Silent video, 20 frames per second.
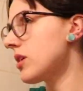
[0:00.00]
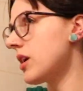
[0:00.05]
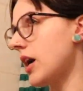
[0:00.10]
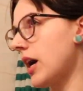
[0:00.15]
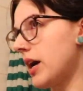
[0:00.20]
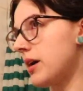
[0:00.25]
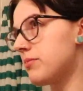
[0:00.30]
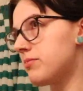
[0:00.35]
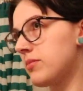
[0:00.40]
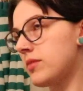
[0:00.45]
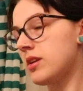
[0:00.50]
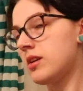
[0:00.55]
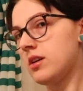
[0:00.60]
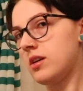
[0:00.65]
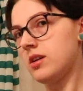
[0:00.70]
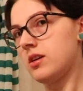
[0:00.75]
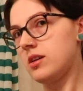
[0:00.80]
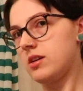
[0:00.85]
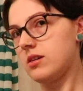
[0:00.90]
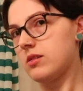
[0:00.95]
Okay,
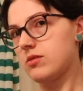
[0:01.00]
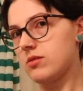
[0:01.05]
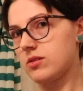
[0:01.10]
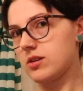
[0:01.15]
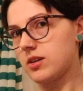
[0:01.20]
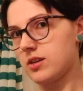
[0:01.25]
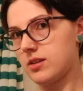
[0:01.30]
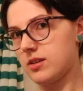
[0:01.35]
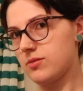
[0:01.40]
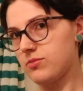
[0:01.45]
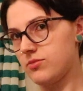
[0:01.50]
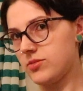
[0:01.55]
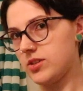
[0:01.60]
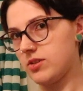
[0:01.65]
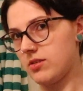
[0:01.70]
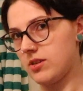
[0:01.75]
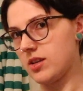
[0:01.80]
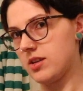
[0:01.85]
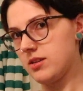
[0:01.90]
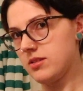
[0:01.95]
we're gonna
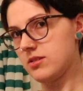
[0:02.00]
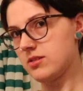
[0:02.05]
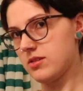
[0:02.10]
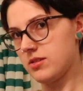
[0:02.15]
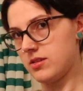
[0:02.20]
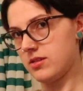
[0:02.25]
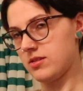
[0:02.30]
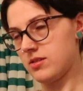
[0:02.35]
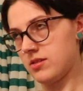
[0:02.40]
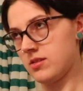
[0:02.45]
do this.